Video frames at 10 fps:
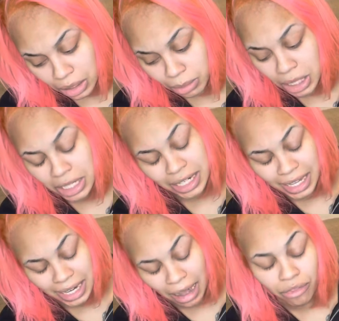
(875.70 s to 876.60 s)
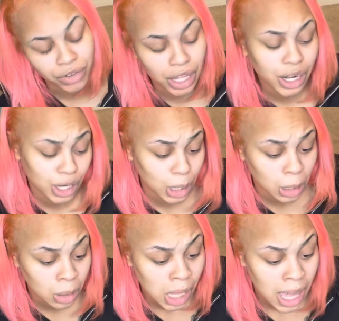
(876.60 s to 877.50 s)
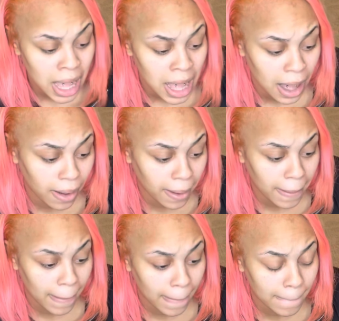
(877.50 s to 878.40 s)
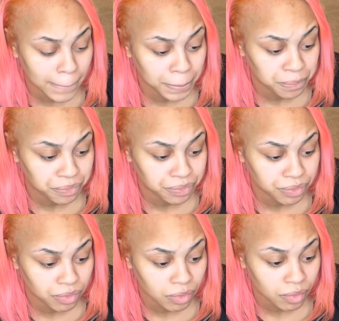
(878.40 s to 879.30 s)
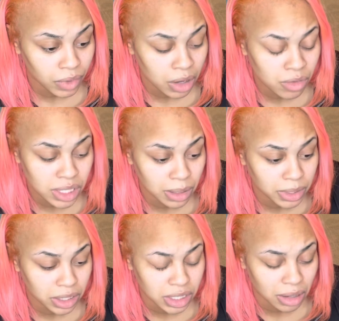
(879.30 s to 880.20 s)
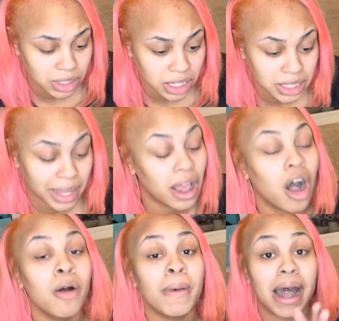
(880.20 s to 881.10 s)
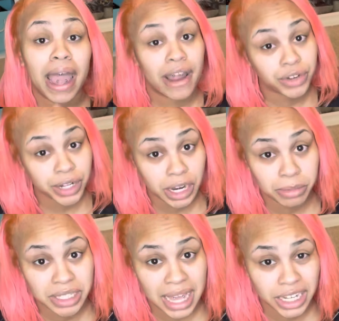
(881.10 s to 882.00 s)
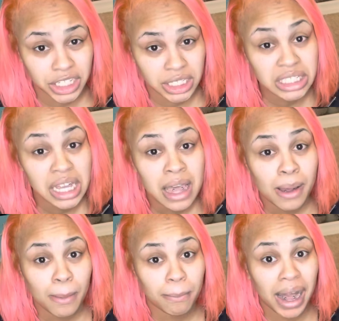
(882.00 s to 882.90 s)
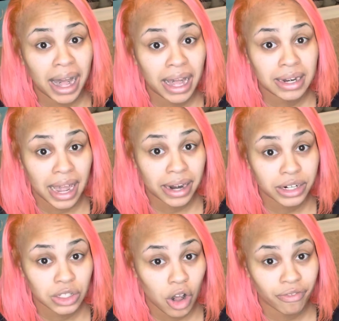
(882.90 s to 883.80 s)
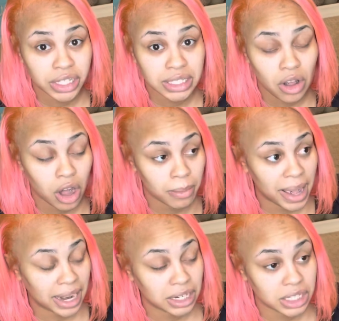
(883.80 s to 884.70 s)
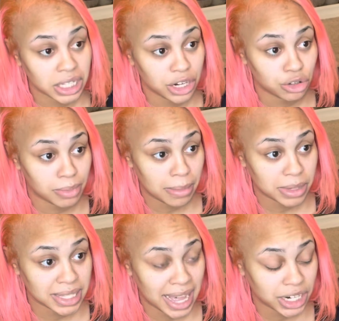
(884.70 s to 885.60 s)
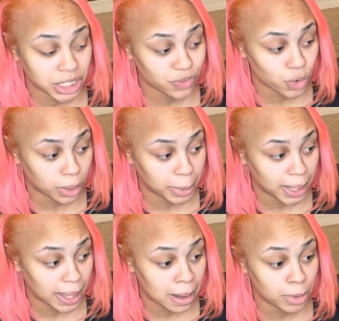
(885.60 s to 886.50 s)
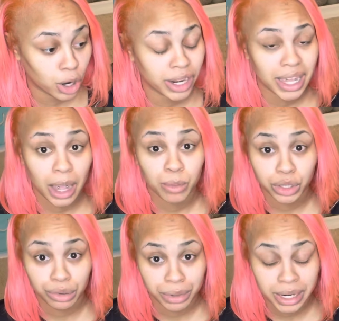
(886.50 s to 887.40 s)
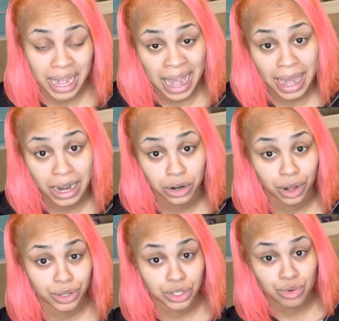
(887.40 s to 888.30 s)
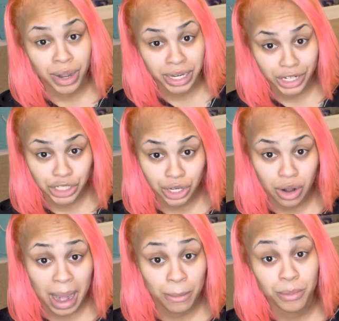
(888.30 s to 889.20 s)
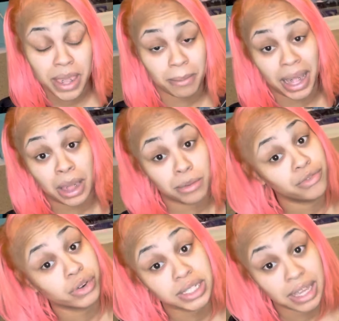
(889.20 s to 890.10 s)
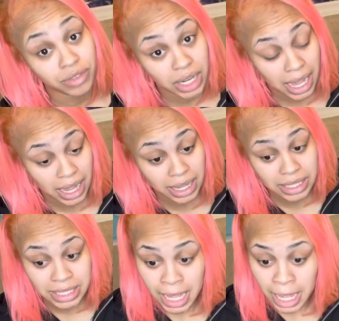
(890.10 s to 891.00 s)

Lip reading: of me. He looking out for your girl. It was something else I was gonna say. Oh, my aftercare massages. My doctor's office automatically scheduled my massages for me. It already came with 3. I added on 2 additional. I'm gonna be in Miami for 7 days.